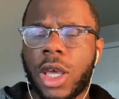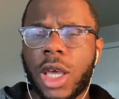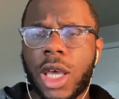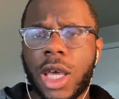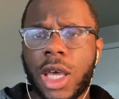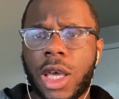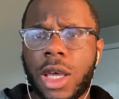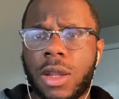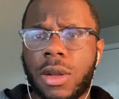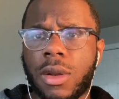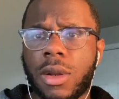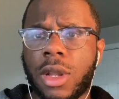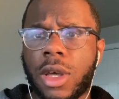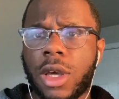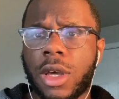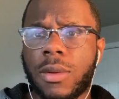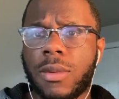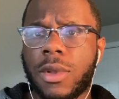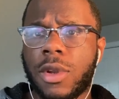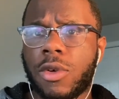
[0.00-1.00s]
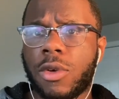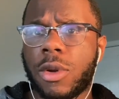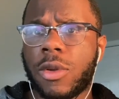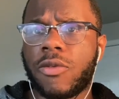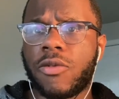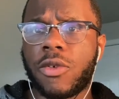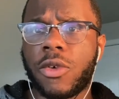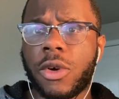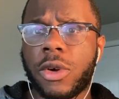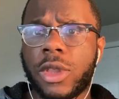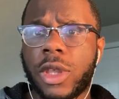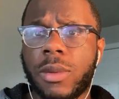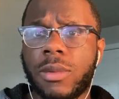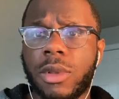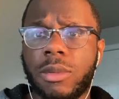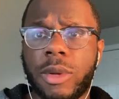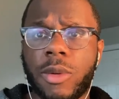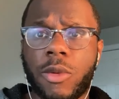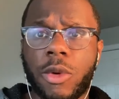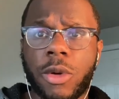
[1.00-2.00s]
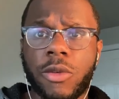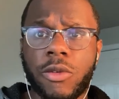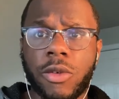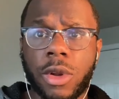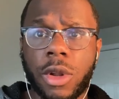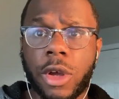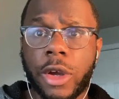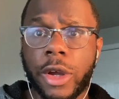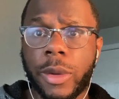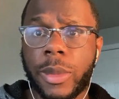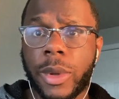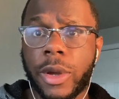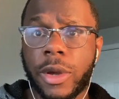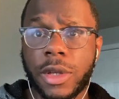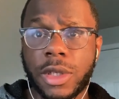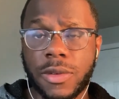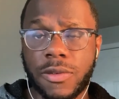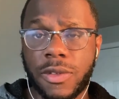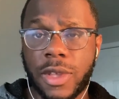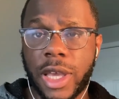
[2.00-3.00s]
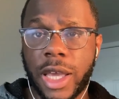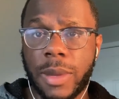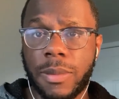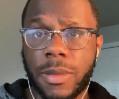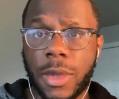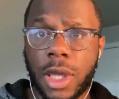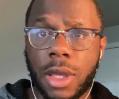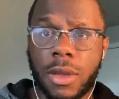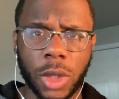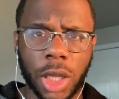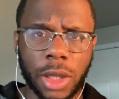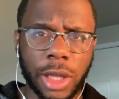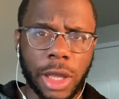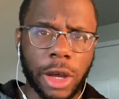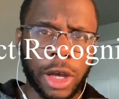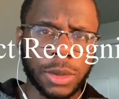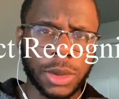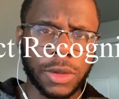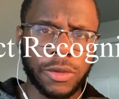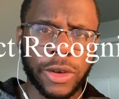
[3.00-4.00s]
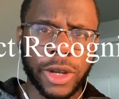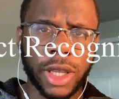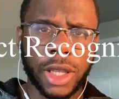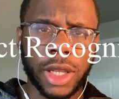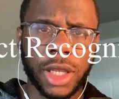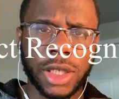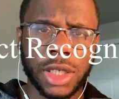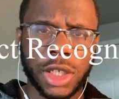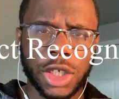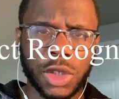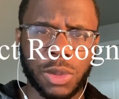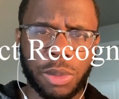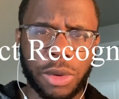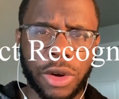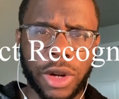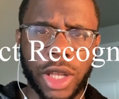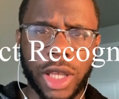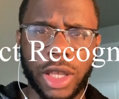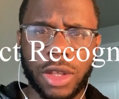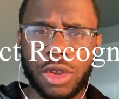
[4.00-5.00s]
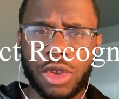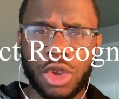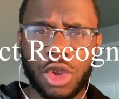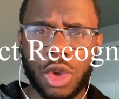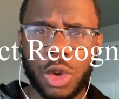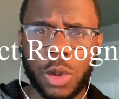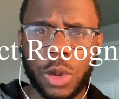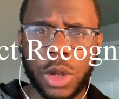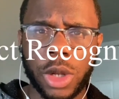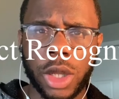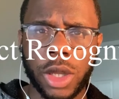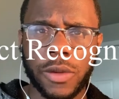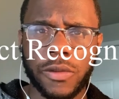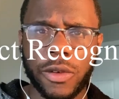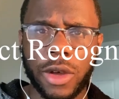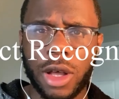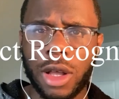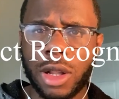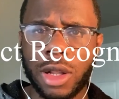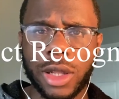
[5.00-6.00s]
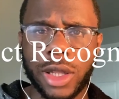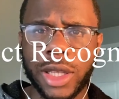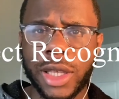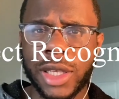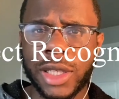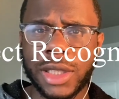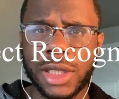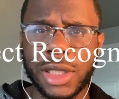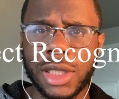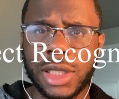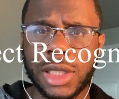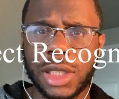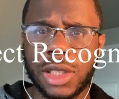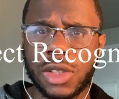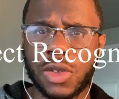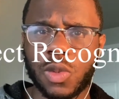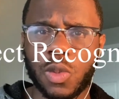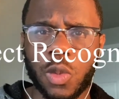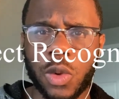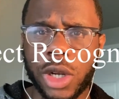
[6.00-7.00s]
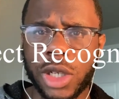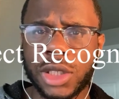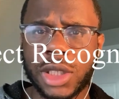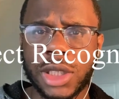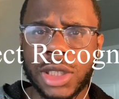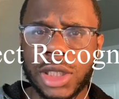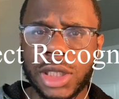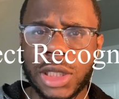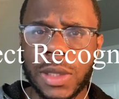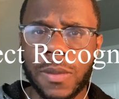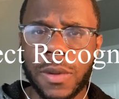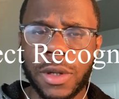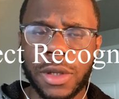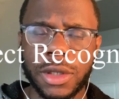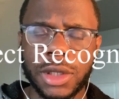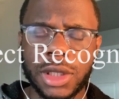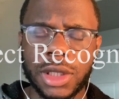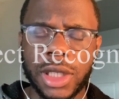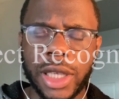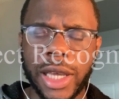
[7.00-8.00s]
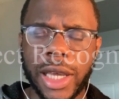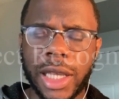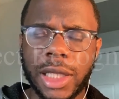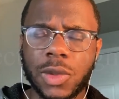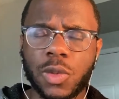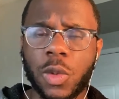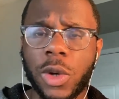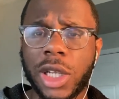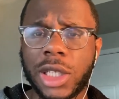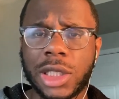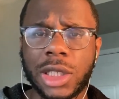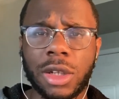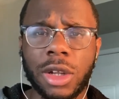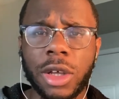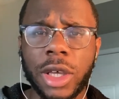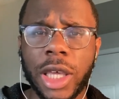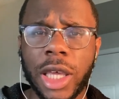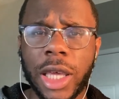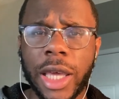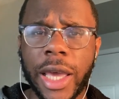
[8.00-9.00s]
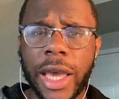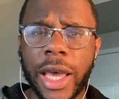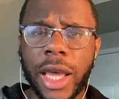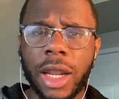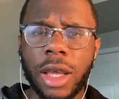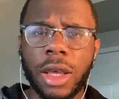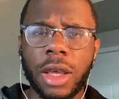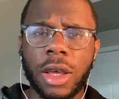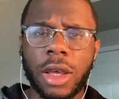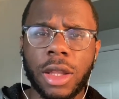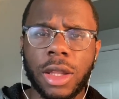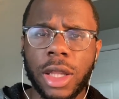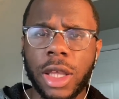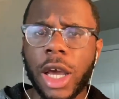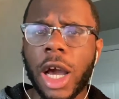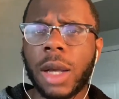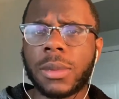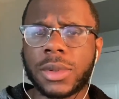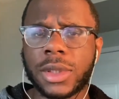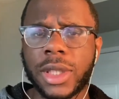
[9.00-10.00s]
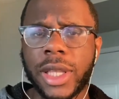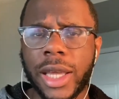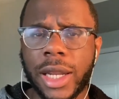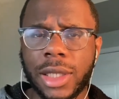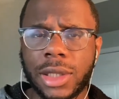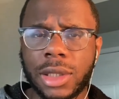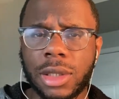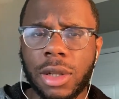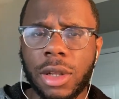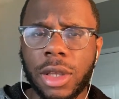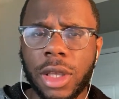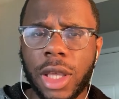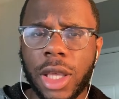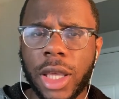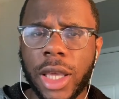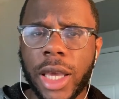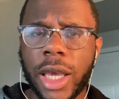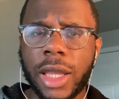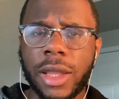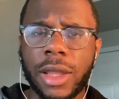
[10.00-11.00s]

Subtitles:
and in order for them to be worn for longer periods of time. Now, object recognition is pretty intuitive. All it is when a system understands what it's looking at, the object that it's looking at.